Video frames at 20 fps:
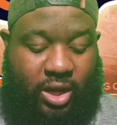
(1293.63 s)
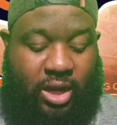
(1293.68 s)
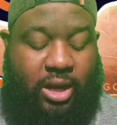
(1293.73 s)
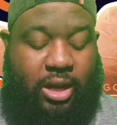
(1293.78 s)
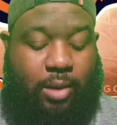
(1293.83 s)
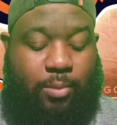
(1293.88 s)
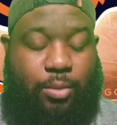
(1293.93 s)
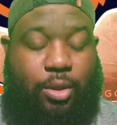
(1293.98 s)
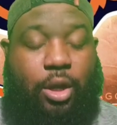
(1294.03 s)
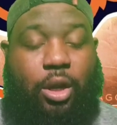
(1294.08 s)

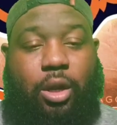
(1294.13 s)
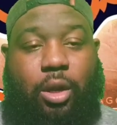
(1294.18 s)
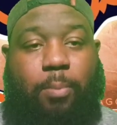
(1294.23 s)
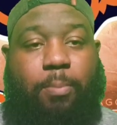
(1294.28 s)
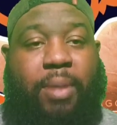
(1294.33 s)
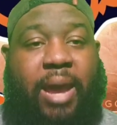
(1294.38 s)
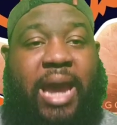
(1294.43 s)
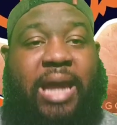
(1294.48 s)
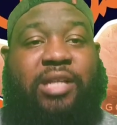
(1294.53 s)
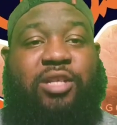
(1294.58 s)
Then I'm going
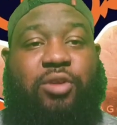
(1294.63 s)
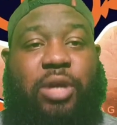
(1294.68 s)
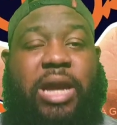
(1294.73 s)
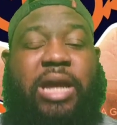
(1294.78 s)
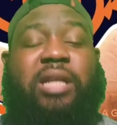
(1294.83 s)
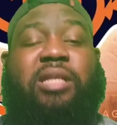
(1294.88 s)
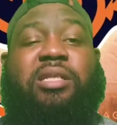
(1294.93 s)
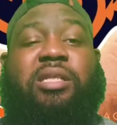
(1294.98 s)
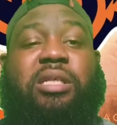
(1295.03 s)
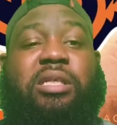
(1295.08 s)
to
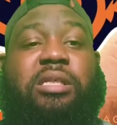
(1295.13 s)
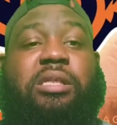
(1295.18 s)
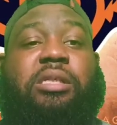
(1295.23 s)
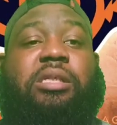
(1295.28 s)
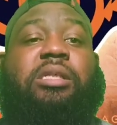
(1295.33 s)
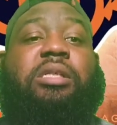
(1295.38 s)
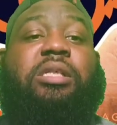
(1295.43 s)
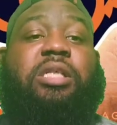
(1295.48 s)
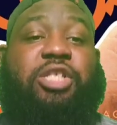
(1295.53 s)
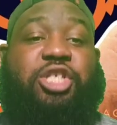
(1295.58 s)
backtrack
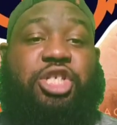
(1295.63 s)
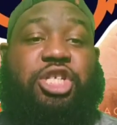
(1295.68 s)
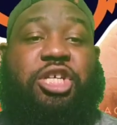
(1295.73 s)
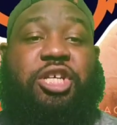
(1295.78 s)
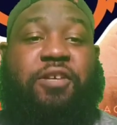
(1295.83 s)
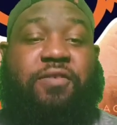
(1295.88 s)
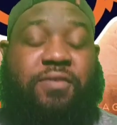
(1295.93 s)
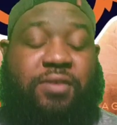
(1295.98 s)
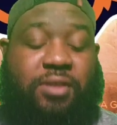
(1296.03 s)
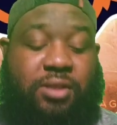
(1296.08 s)
to the
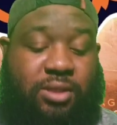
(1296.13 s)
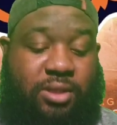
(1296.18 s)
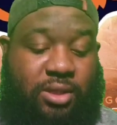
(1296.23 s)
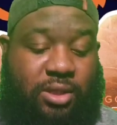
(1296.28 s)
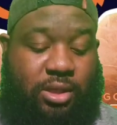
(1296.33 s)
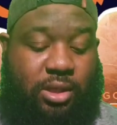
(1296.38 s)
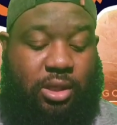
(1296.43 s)
Chiefs.